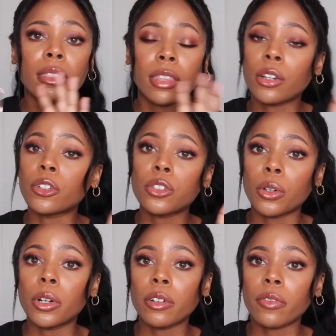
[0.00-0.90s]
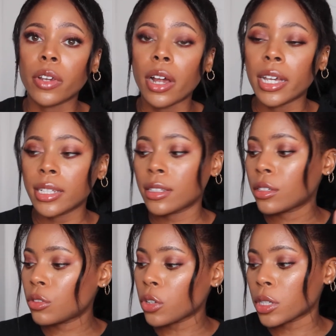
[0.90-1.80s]
They're so good for your
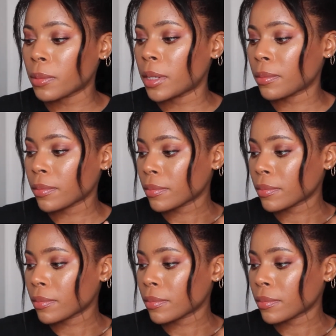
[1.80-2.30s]
eyes, trust me.